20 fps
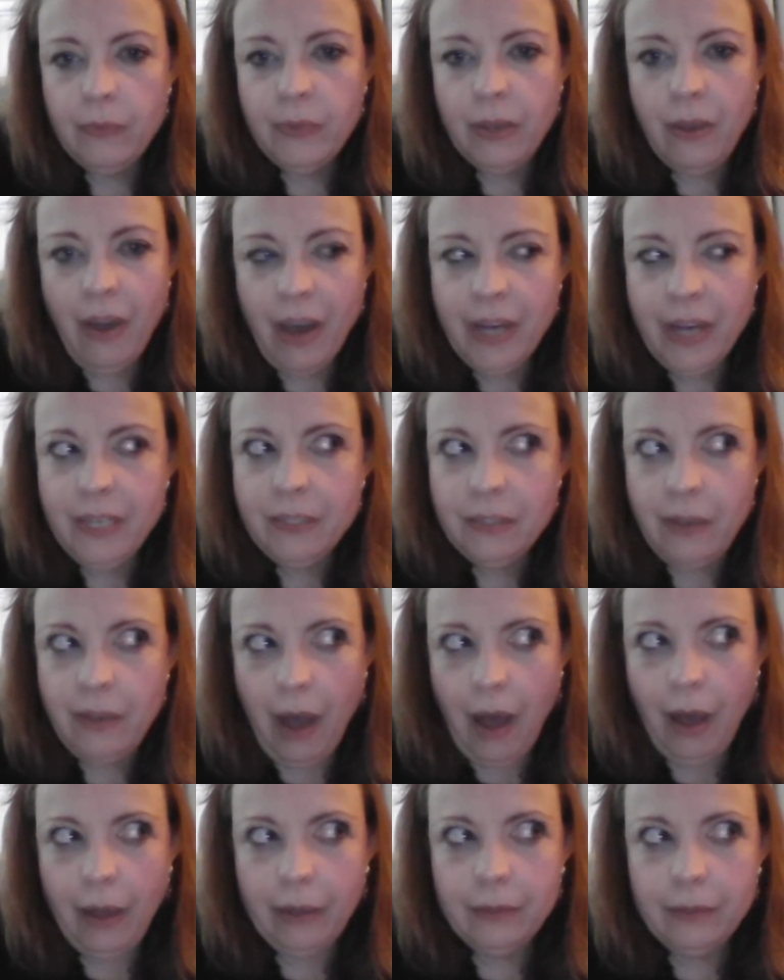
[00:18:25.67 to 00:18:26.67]
God is
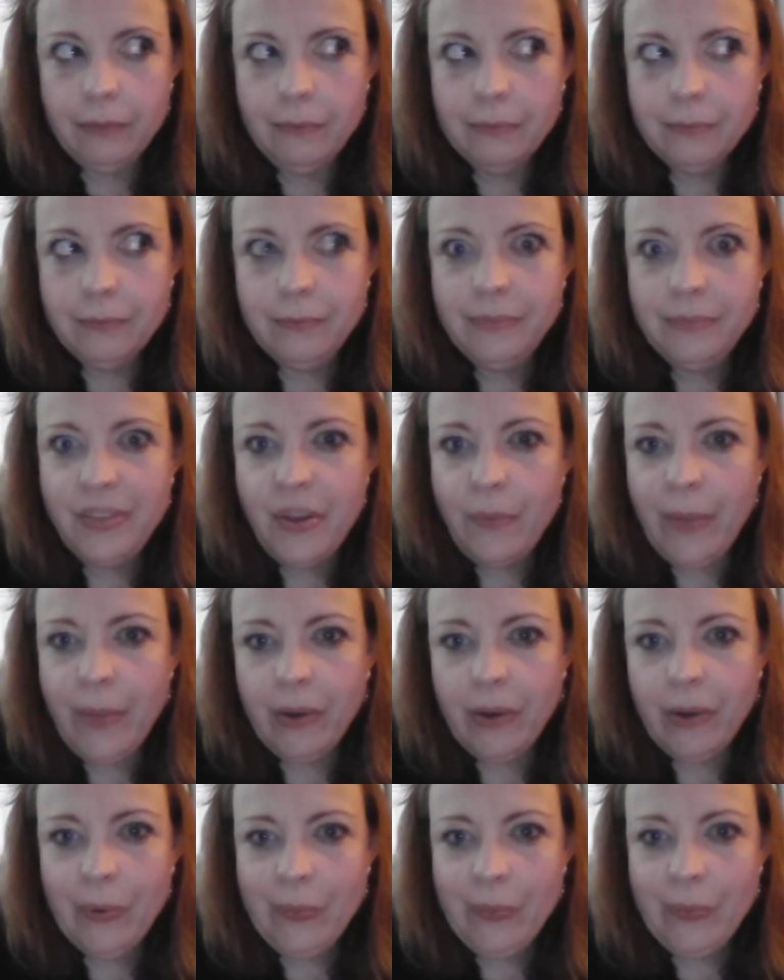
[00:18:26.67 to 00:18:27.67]
God, no
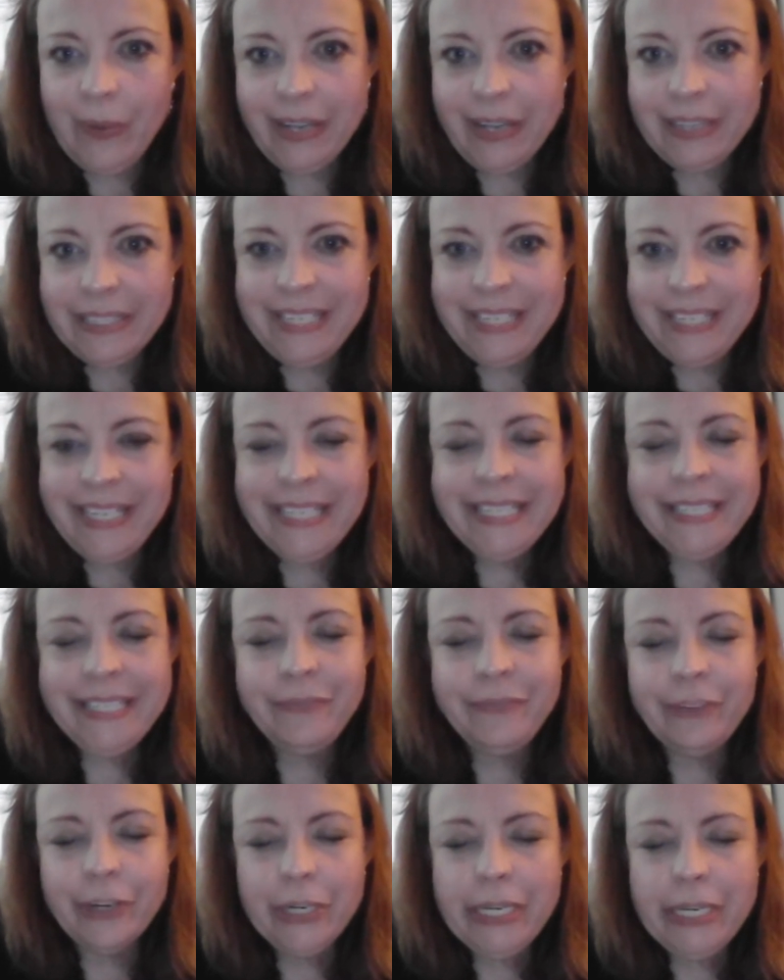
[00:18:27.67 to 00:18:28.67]
matter what. He is
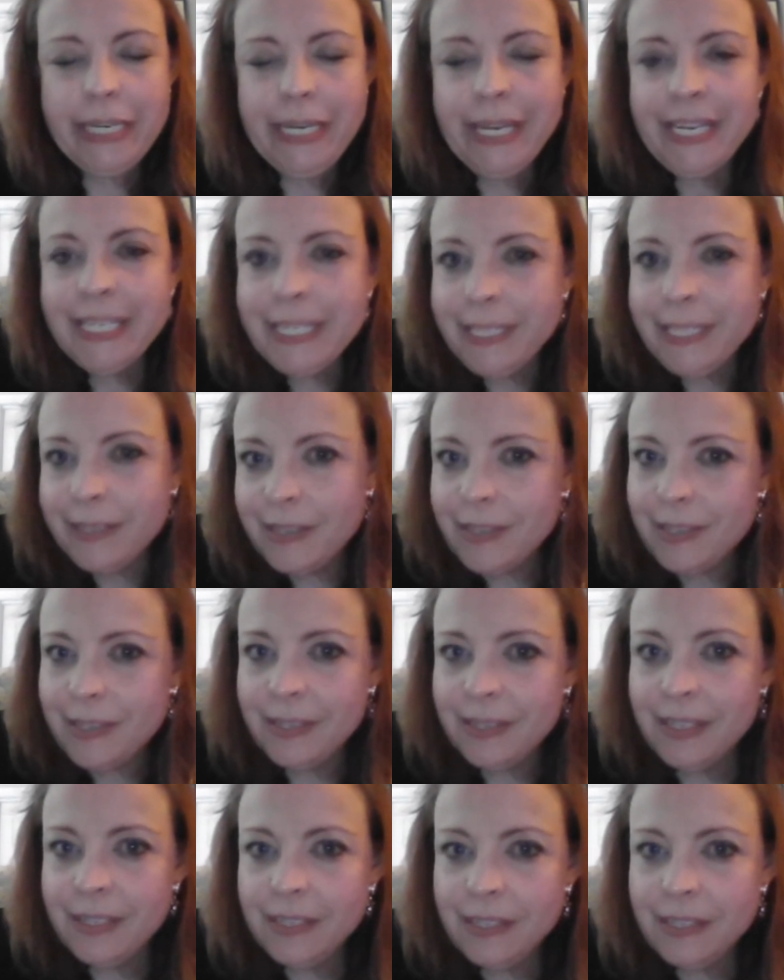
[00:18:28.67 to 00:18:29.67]
very
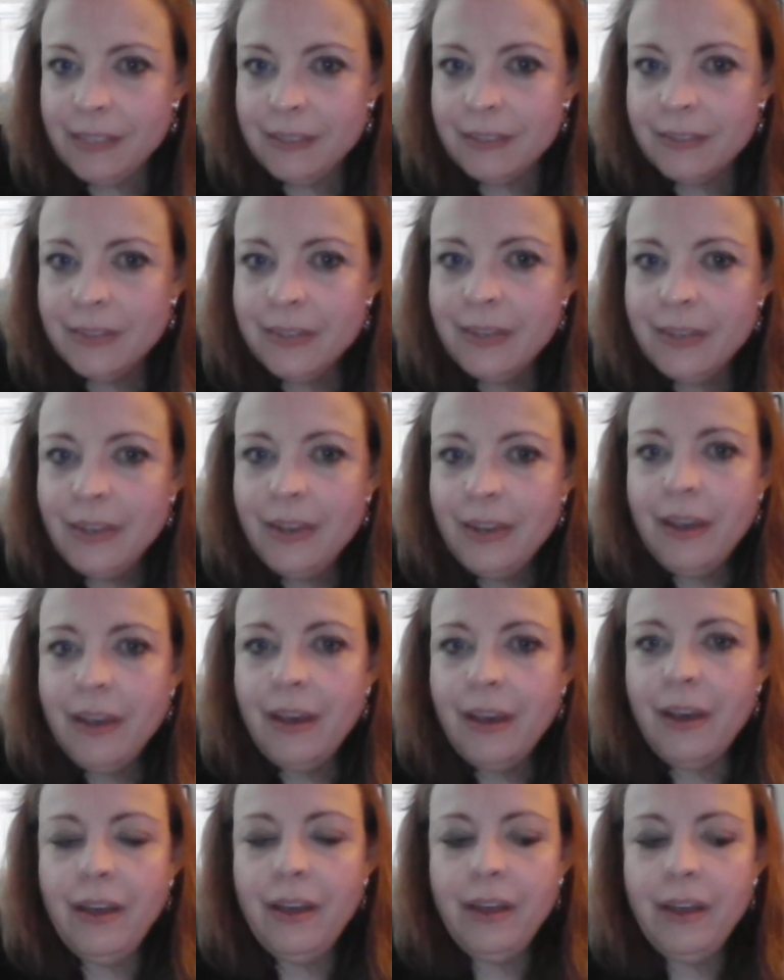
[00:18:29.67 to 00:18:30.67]
consistent.
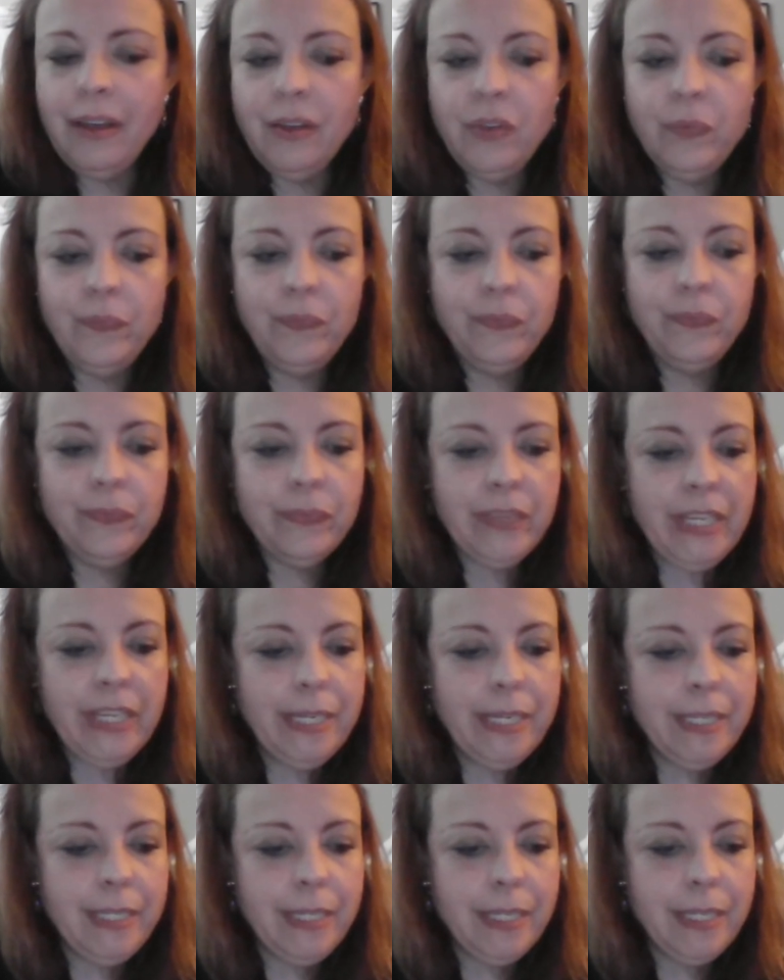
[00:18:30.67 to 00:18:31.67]

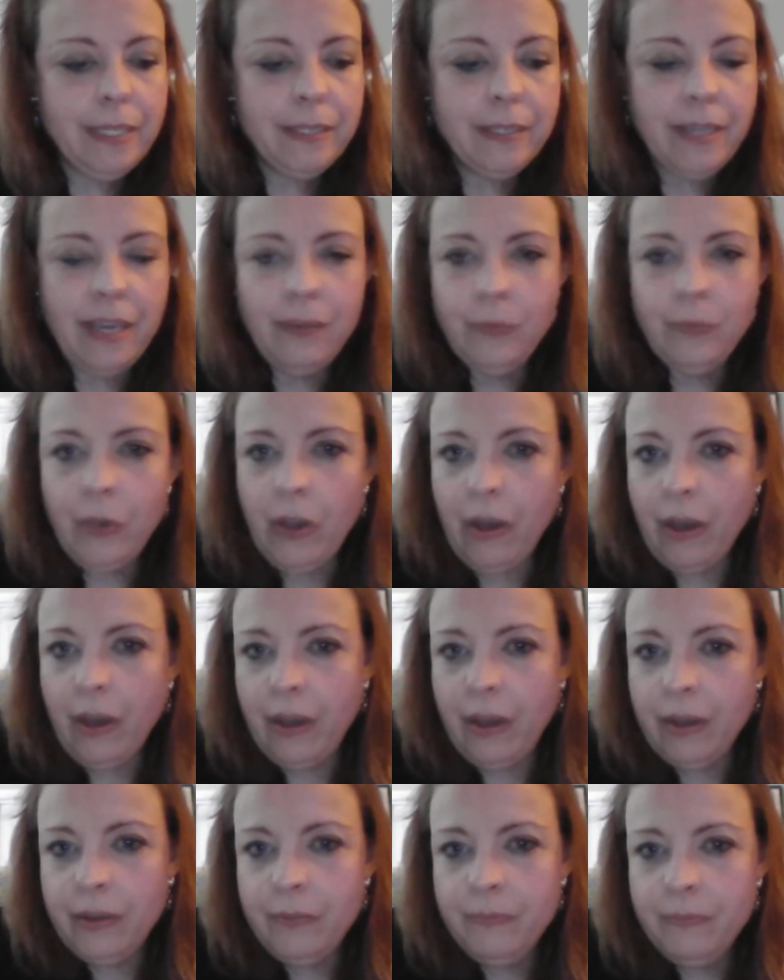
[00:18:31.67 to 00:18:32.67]
He's the same
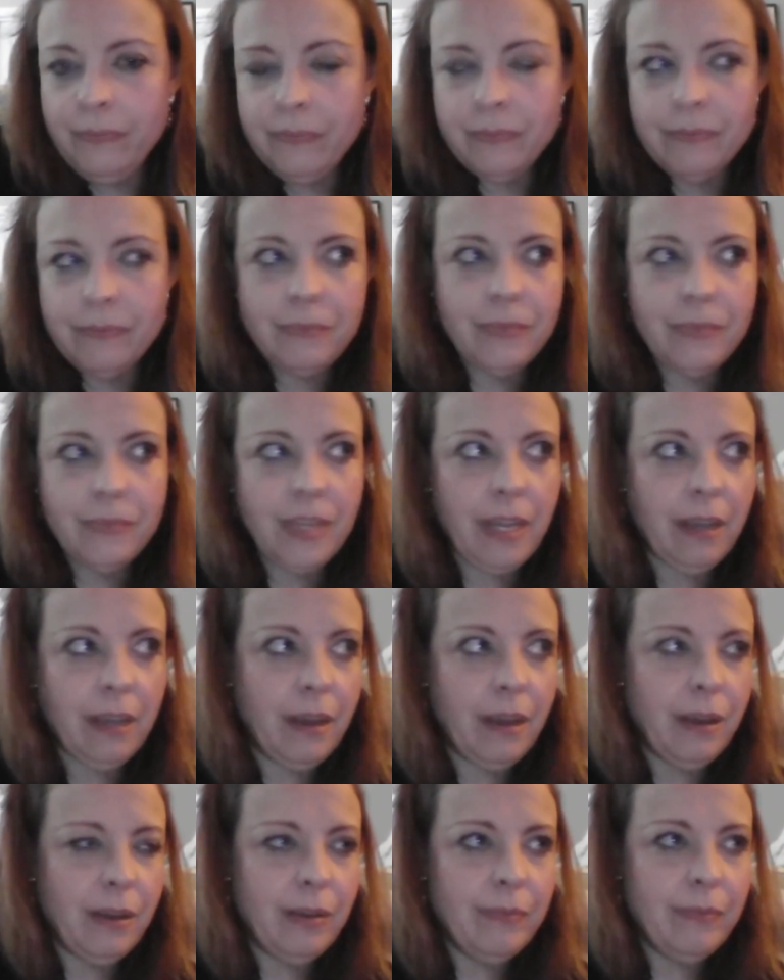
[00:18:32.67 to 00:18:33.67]
God
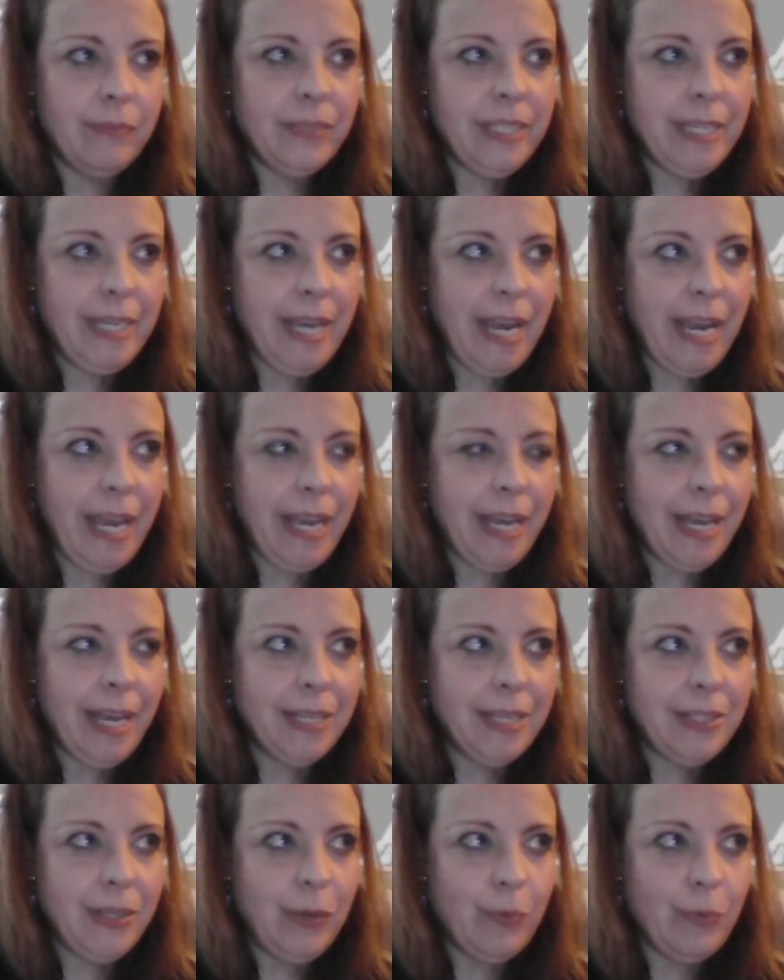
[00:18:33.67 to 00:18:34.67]
today
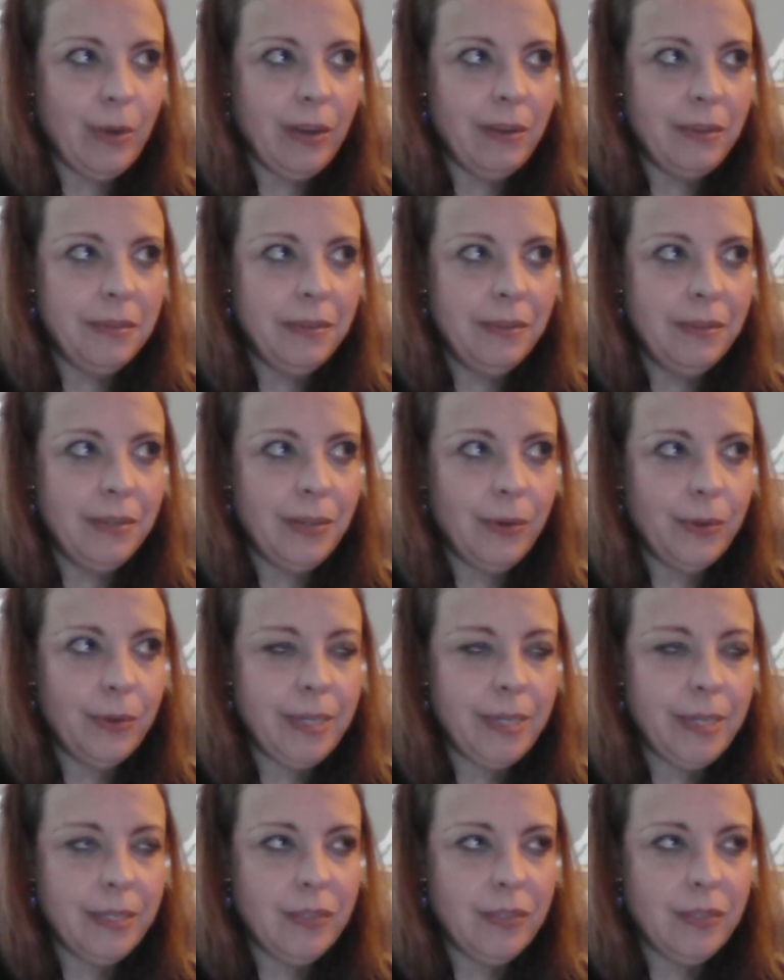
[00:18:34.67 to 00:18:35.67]
as he was in the
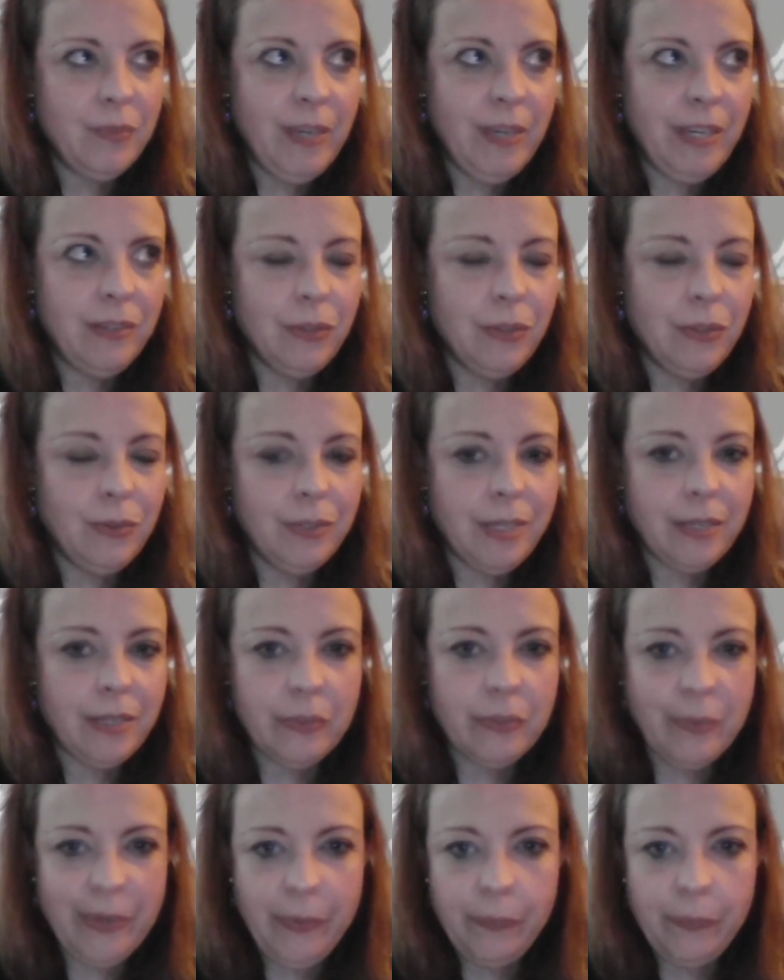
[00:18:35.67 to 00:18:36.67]
Old Testament and New
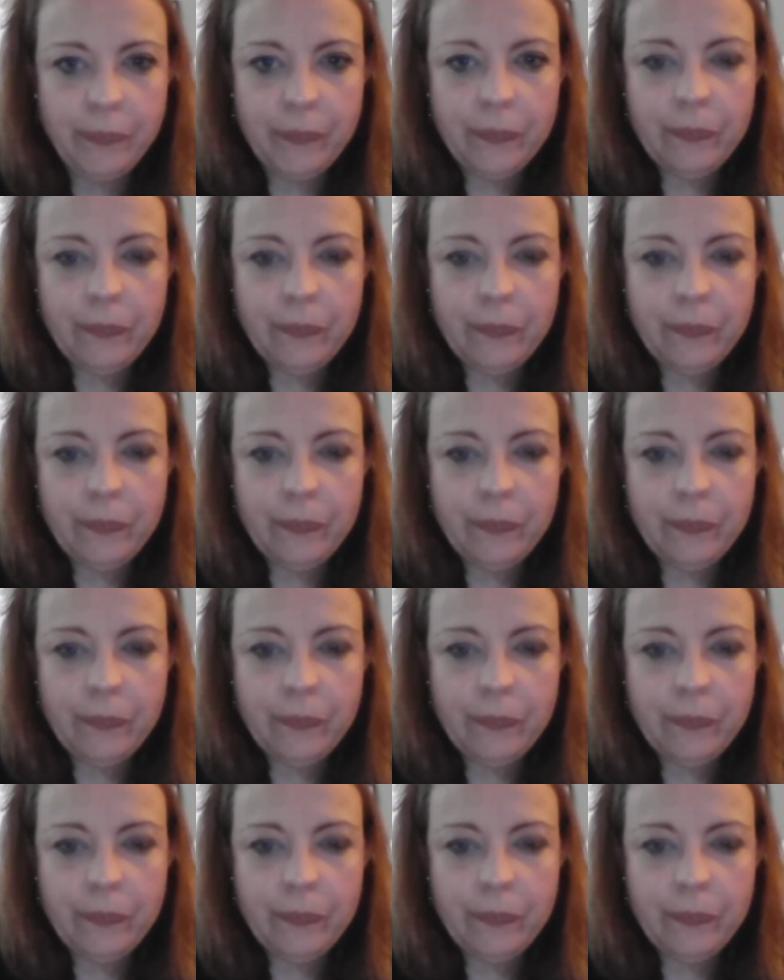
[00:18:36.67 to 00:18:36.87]
Testament.